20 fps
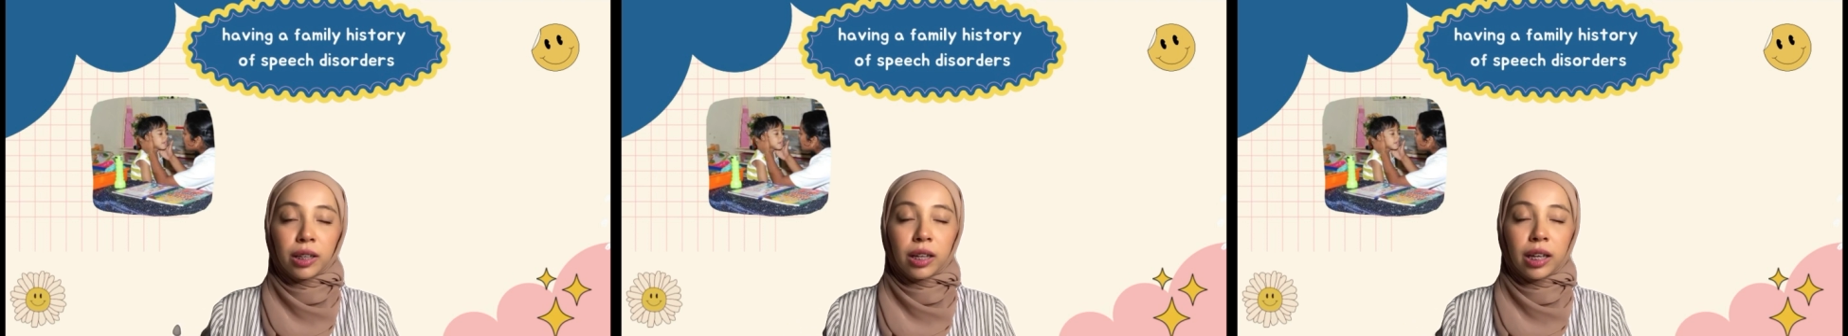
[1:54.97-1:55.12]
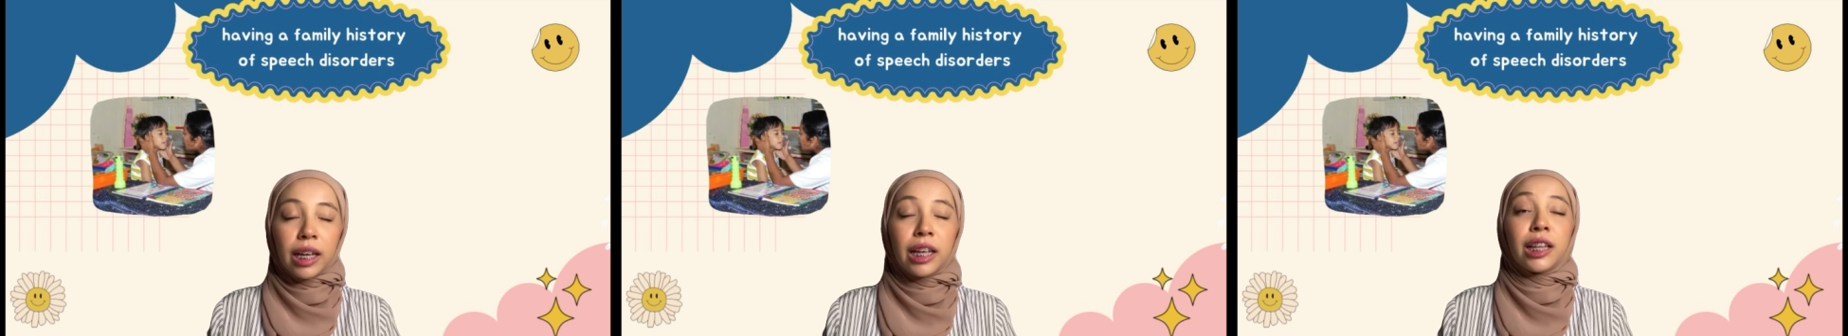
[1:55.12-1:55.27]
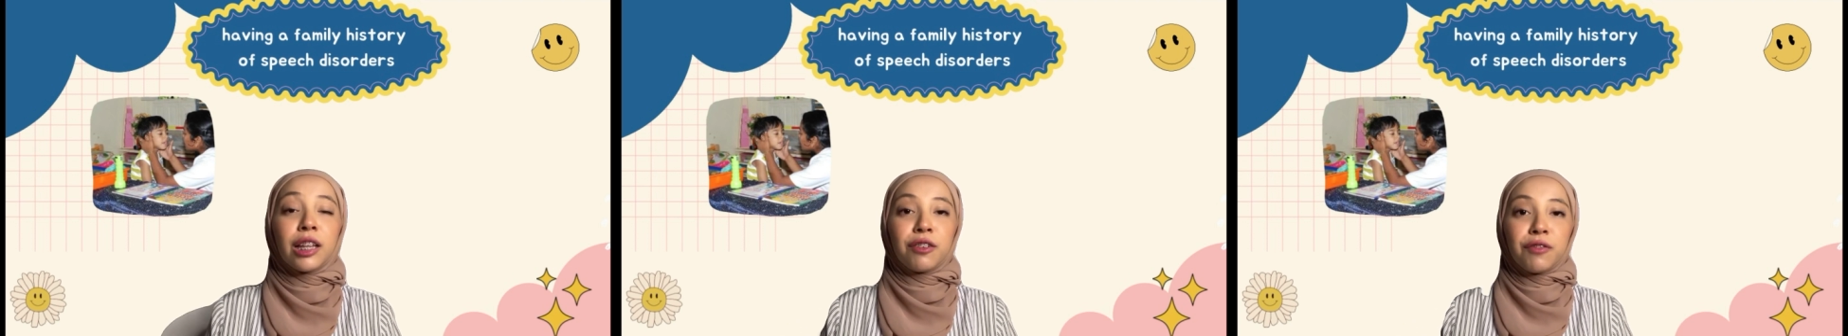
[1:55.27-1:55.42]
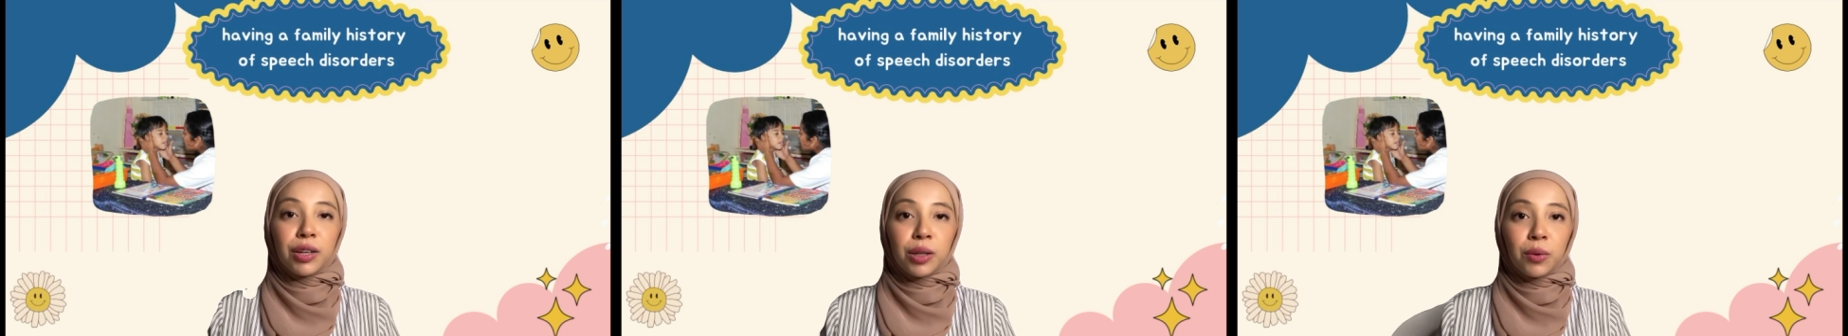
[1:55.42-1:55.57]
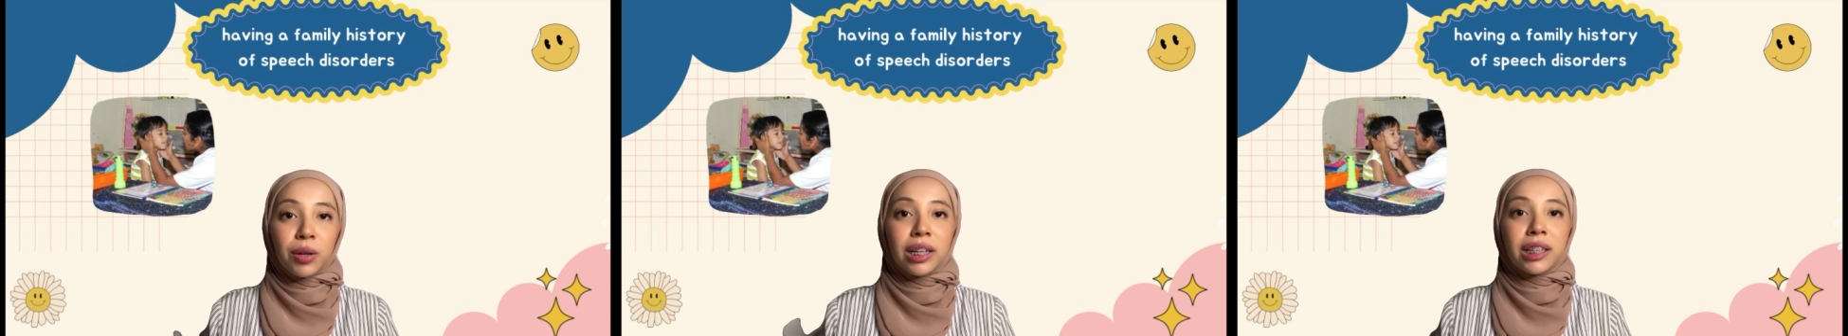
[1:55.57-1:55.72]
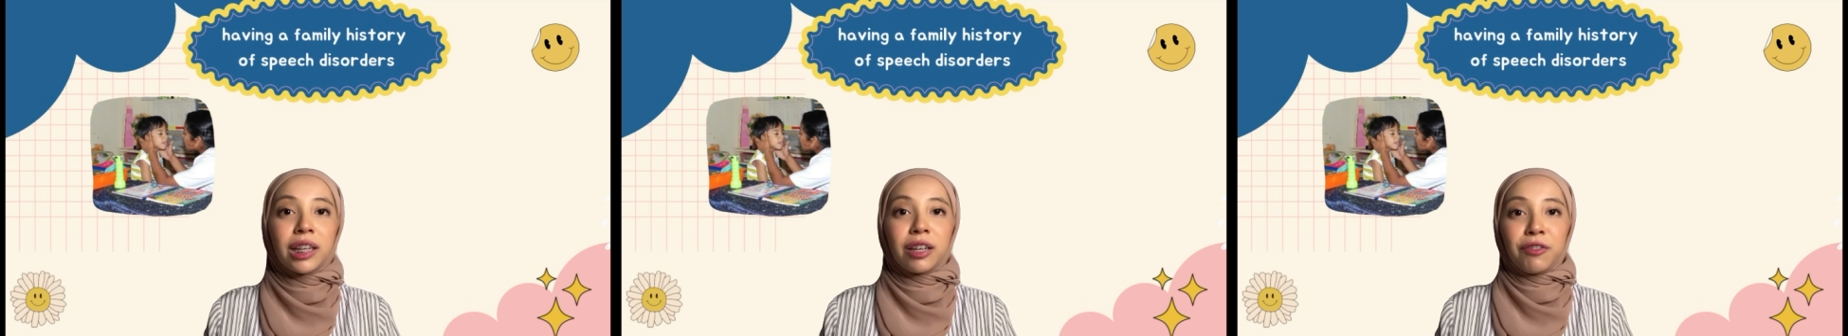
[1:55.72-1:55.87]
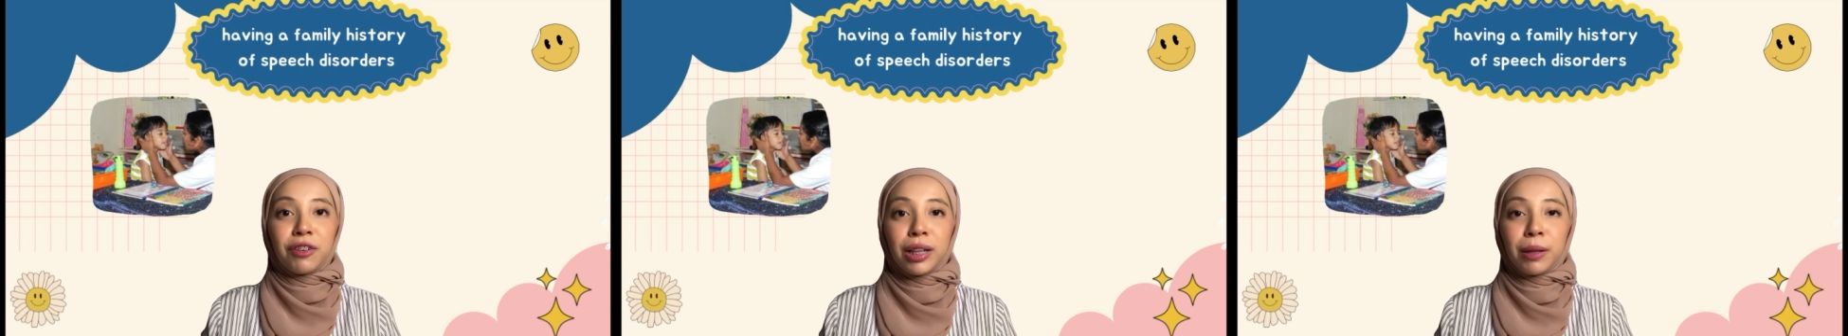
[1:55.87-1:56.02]
individual
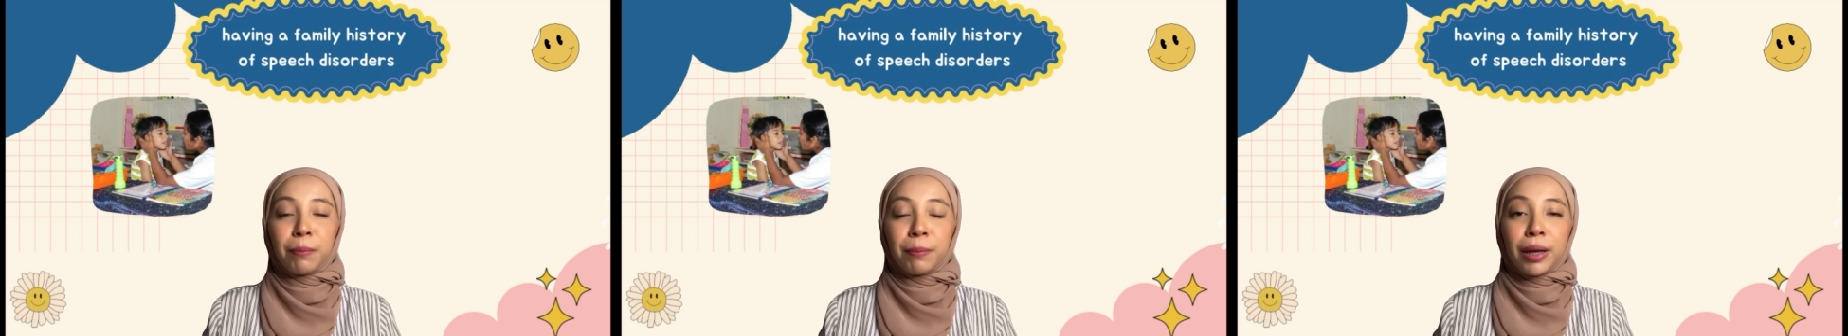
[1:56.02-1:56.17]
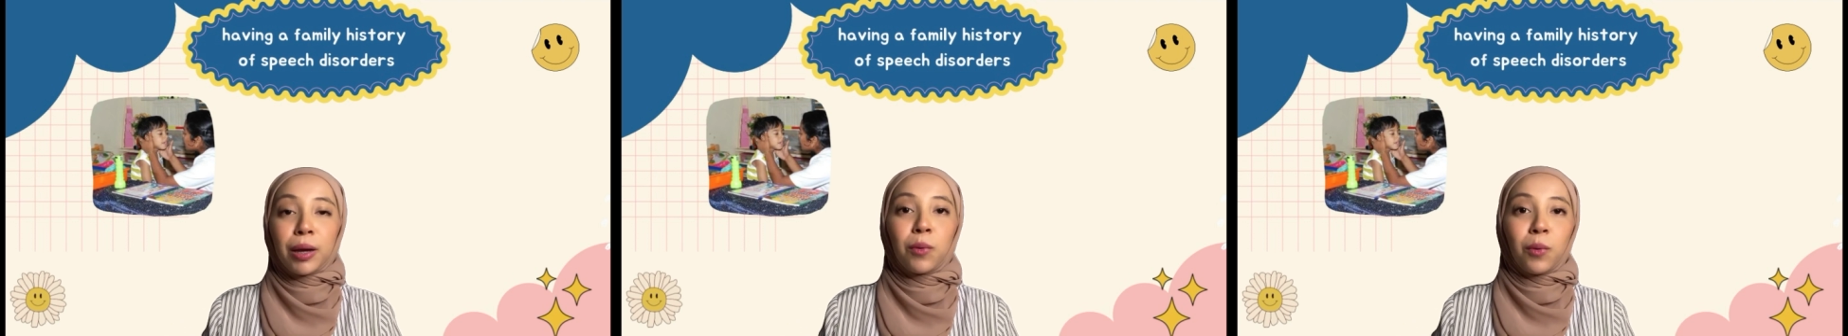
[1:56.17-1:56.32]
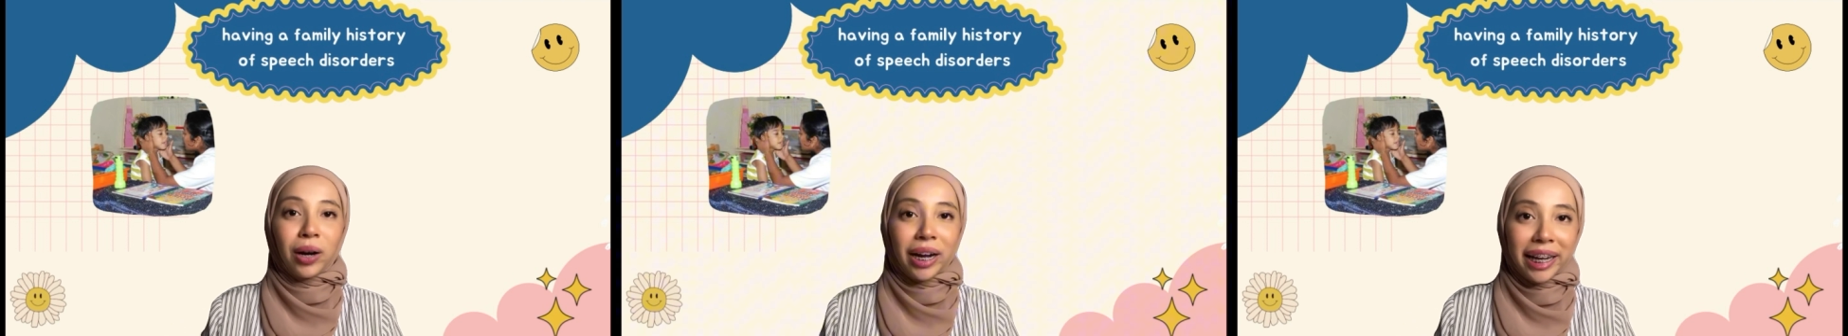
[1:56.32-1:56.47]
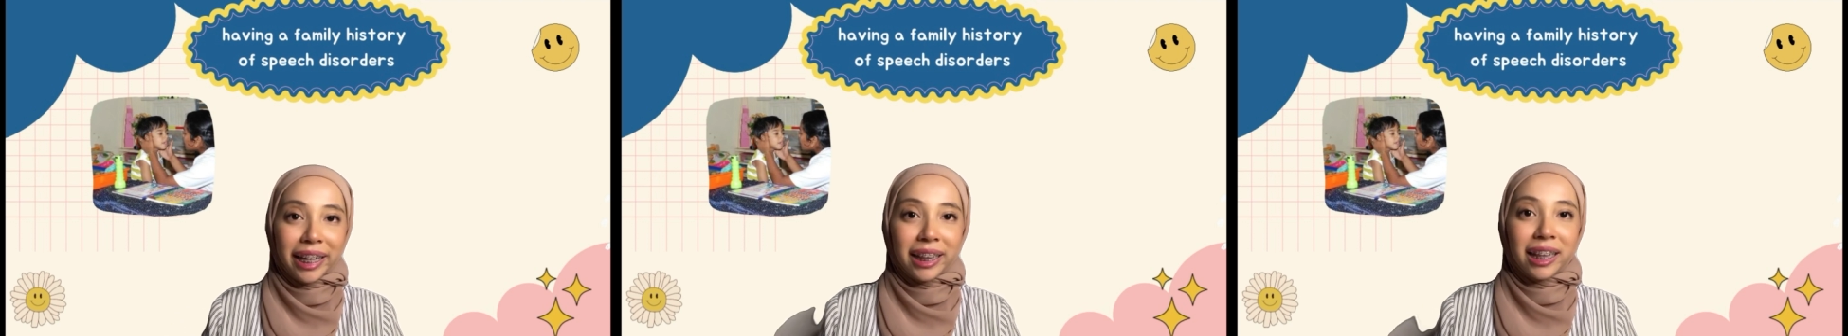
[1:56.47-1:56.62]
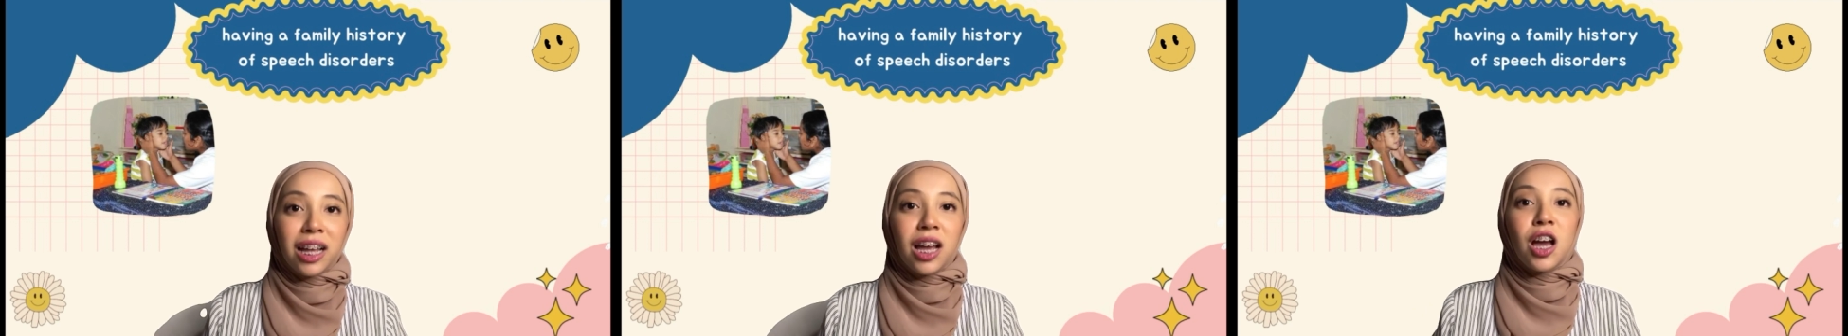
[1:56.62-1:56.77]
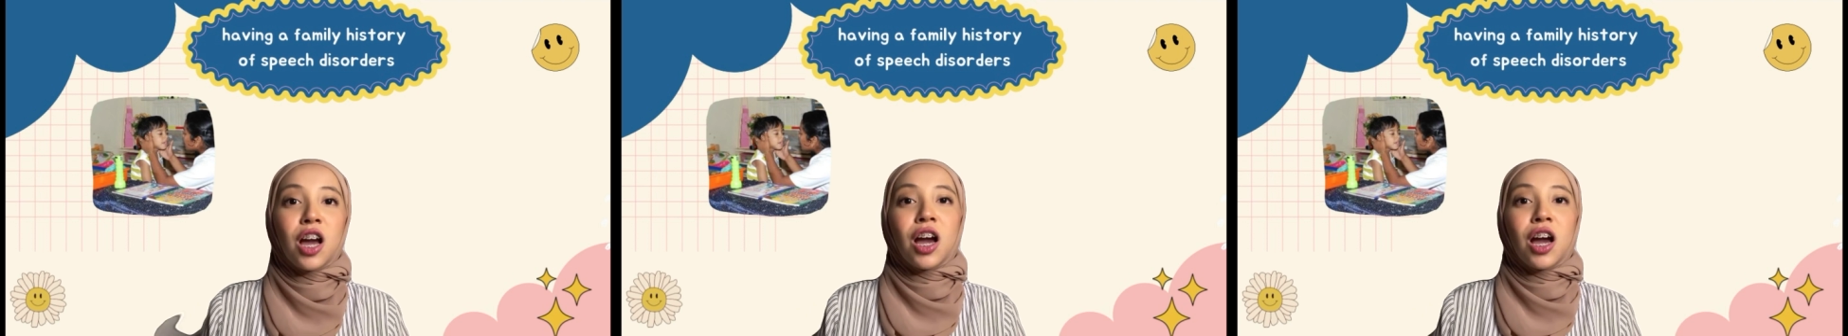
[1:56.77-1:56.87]
developing one.